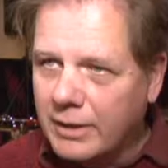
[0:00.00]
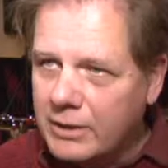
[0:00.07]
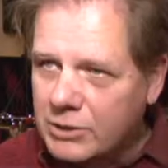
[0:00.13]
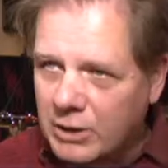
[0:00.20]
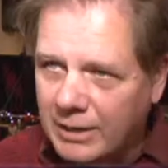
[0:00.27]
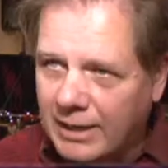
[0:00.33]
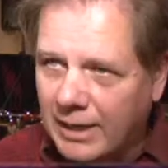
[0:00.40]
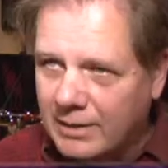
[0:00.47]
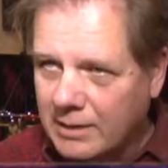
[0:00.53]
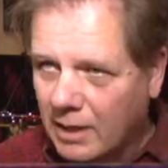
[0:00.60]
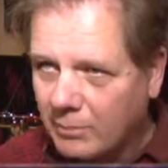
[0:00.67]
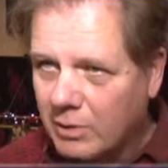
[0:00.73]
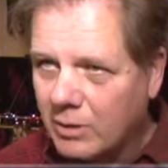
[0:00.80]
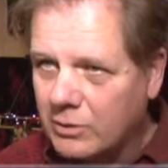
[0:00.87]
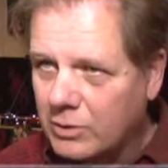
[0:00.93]
Initially, I'd
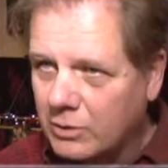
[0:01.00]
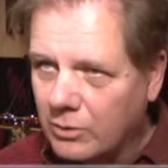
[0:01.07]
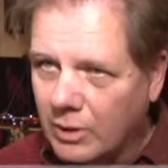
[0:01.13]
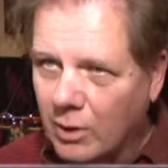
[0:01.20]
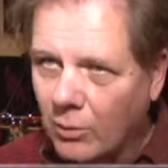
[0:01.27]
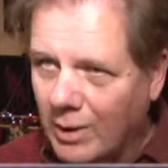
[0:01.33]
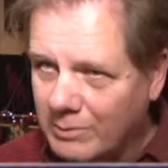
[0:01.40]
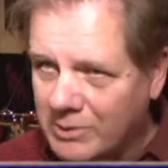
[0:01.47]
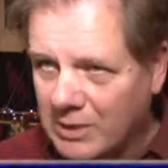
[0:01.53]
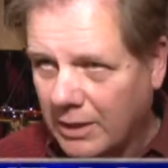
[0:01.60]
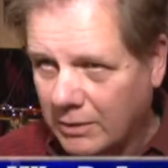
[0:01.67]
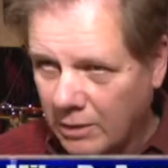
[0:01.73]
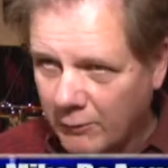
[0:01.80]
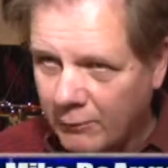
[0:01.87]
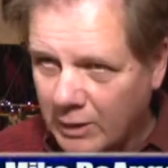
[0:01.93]
come here to do their website
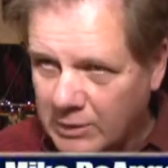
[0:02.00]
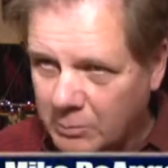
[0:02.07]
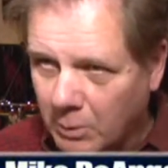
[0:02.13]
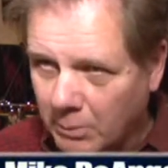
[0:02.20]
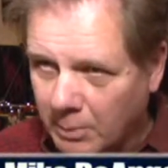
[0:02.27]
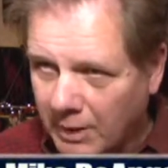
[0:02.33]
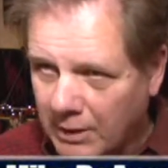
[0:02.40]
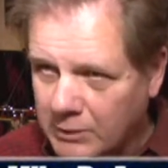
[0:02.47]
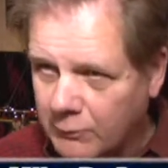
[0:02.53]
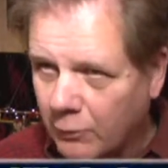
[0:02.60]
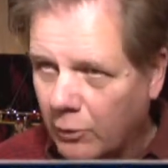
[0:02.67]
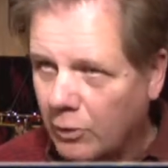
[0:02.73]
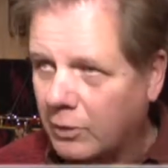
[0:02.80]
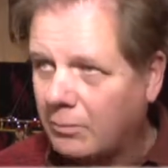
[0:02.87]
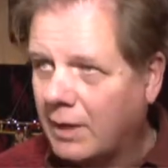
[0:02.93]
and their Facebook page
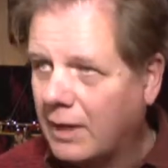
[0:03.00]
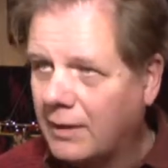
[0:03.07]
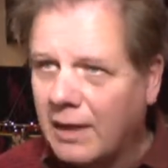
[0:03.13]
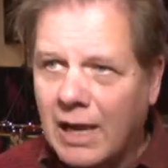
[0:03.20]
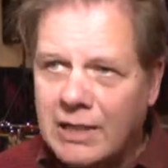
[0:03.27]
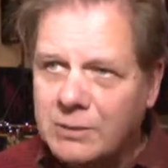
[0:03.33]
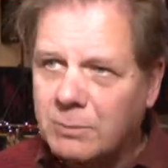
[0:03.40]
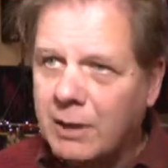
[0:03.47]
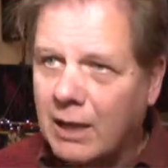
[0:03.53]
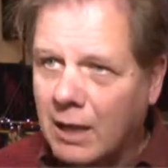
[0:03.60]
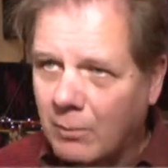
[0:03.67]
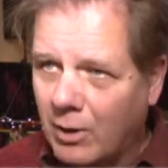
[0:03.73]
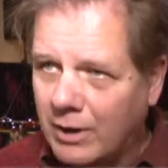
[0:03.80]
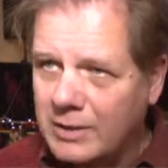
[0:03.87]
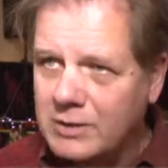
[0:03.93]
for them, and they asked me to
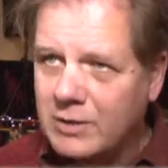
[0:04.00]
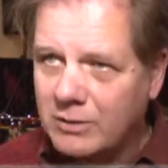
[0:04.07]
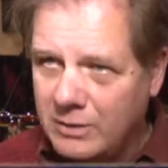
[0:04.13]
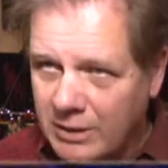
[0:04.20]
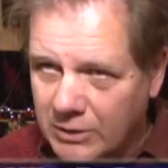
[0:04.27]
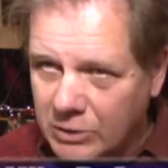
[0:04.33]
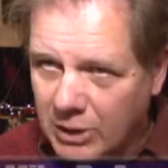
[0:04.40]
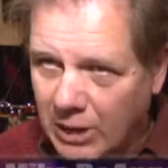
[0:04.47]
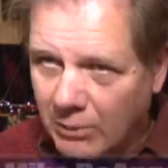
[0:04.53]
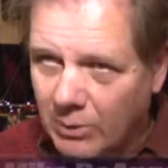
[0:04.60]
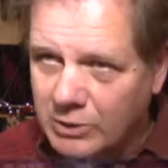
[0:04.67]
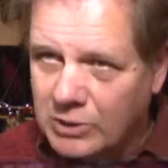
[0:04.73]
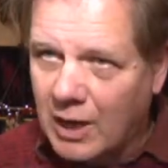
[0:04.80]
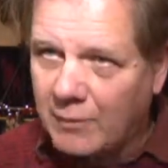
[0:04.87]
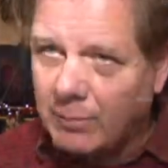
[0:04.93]
come on as their DJ,
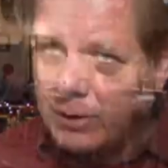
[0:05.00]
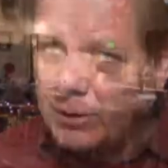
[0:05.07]
which I've